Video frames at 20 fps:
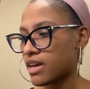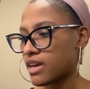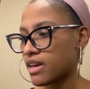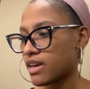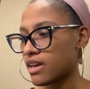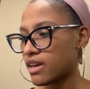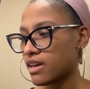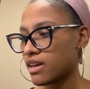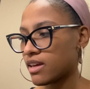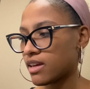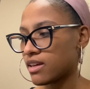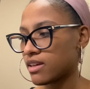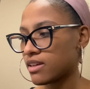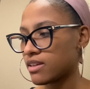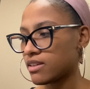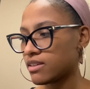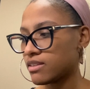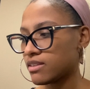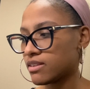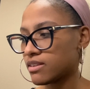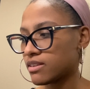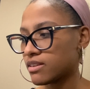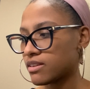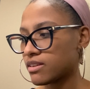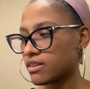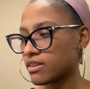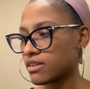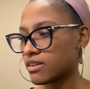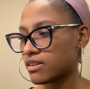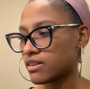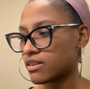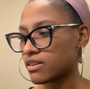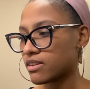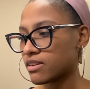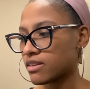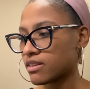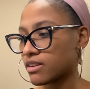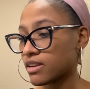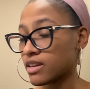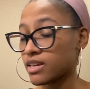And
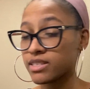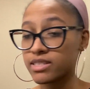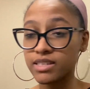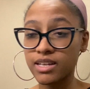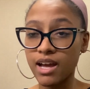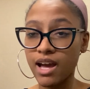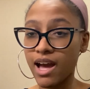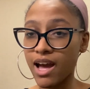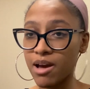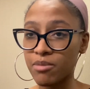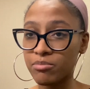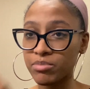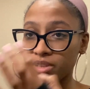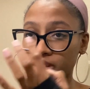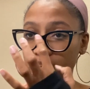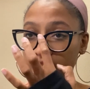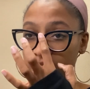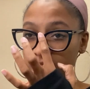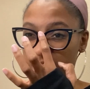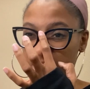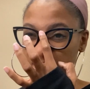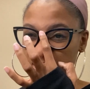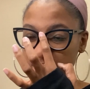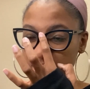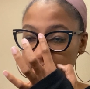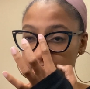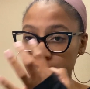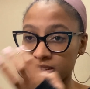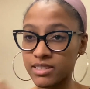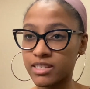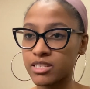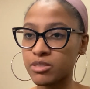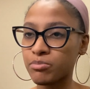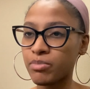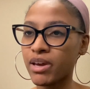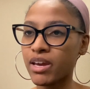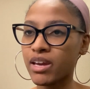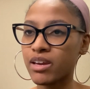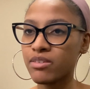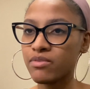as complicated as it is, as
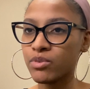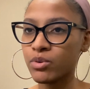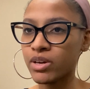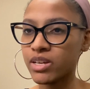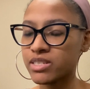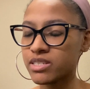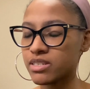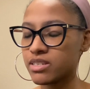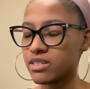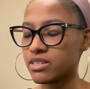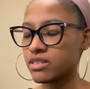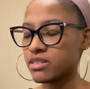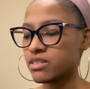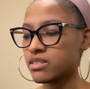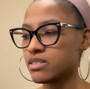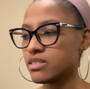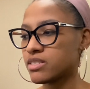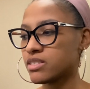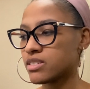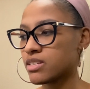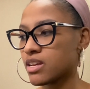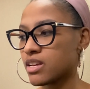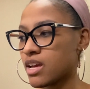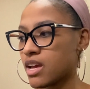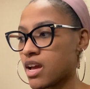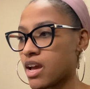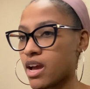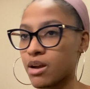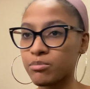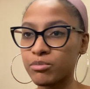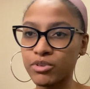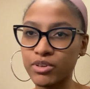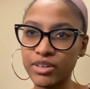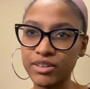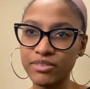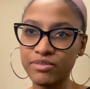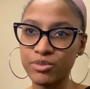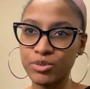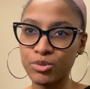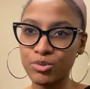painful as it is, I'm
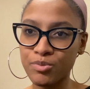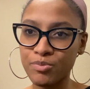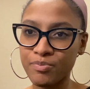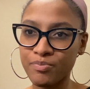grateful.